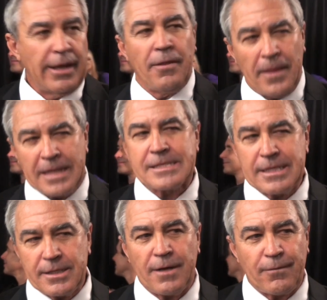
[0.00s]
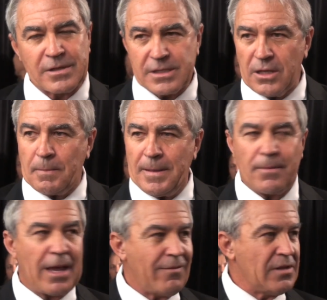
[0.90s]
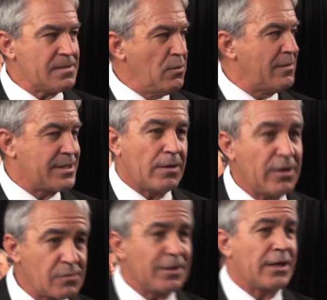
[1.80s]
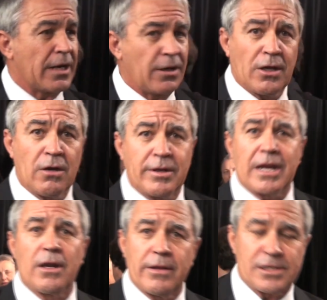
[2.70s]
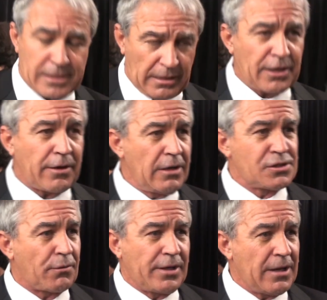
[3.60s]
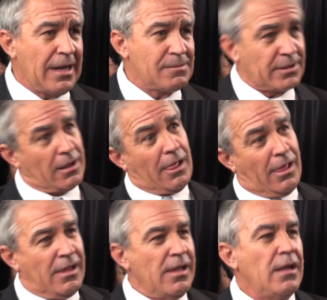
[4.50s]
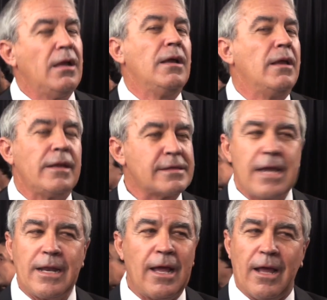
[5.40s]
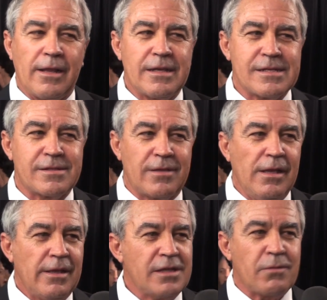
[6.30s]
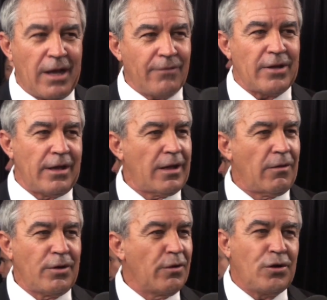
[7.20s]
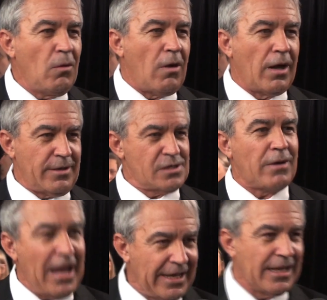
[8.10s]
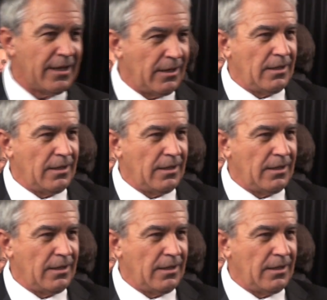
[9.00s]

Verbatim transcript: And that's the difference. Other people have these movies say, here's what you got to do, you got to do this, you got to click your heels three times, and you know, this ain't it. This is, this is what I've done. Now, what you, what you want, this is what I did.